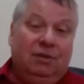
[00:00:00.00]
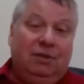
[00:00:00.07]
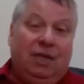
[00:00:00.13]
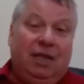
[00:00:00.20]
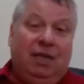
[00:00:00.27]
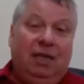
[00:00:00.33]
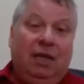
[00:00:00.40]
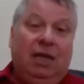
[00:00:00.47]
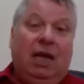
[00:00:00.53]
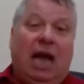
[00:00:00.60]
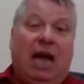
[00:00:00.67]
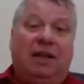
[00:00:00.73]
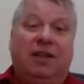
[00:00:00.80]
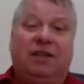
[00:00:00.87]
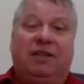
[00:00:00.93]
Right?
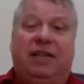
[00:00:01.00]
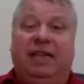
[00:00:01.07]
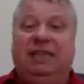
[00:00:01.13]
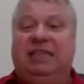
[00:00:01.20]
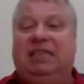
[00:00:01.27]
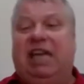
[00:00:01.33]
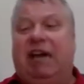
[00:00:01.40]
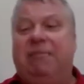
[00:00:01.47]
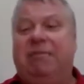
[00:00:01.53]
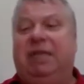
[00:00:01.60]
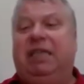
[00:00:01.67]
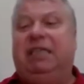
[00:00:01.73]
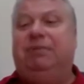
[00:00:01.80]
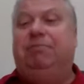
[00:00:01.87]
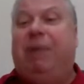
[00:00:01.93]
Other things government
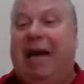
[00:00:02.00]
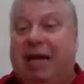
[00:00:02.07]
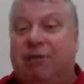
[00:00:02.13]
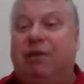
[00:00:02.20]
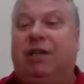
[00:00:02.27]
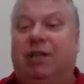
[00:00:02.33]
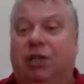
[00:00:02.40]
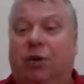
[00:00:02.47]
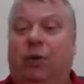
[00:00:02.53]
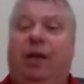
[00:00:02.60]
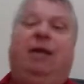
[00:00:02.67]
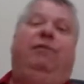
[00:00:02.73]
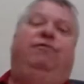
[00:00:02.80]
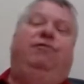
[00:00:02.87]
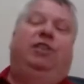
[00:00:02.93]
is better at
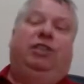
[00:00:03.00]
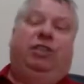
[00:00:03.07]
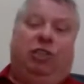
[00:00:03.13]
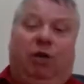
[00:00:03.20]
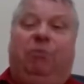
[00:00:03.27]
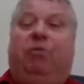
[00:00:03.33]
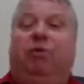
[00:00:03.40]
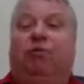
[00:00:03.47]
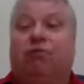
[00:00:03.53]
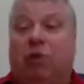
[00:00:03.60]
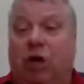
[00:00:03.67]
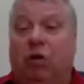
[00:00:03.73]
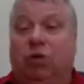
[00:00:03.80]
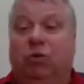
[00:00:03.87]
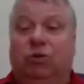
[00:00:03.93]
doing, for example,
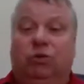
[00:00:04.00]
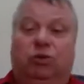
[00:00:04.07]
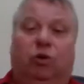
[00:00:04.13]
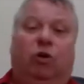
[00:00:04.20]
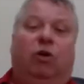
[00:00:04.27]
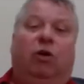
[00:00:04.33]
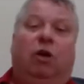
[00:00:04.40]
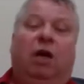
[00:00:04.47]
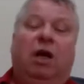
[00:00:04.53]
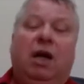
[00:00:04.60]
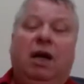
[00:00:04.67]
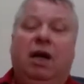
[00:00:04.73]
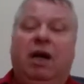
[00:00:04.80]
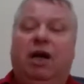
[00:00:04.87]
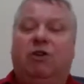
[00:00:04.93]
roads or
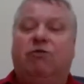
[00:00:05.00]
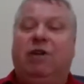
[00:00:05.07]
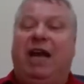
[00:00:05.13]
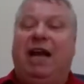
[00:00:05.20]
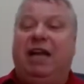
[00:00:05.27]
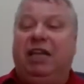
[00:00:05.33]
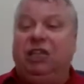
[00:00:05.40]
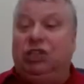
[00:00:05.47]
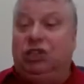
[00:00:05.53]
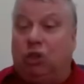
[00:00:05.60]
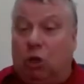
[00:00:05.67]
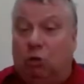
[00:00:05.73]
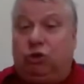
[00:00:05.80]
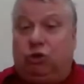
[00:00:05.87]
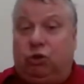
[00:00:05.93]
creating
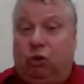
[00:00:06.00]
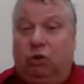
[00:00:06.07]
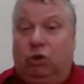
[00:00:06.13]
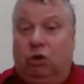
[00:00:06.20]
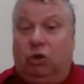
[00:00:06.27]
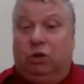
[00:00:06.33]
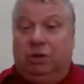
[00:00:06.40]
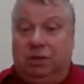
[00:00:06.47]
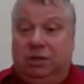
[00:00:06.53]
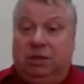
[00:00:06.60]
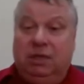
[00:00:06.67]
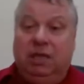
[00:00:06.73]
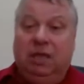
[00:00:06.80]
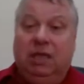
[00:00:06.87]
social goods,